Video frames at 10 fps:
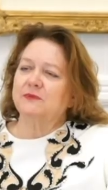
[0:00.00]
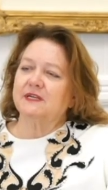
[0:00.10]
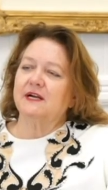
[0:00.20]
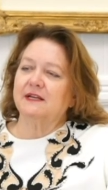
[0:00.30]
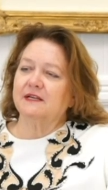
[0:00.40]
with
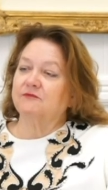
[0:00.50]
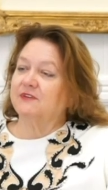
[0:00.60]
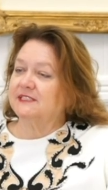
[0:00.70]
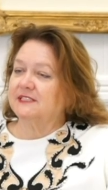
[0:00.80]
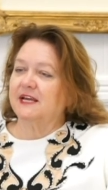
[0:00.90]
cutting
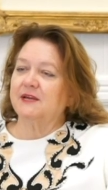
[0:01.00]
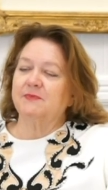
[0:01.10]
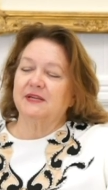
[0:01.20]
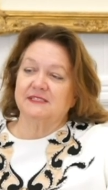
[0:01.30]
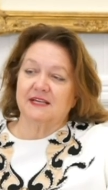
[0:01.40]
red
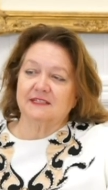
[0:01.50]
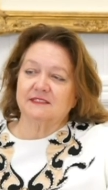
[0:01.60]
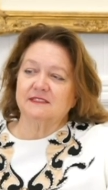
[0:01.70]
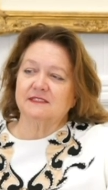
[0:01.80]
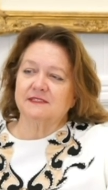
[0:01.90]
tape and
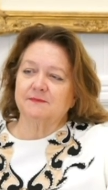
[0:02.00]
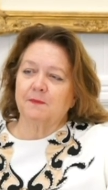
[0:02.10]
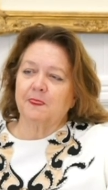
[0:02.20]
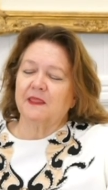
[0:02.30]
taxes,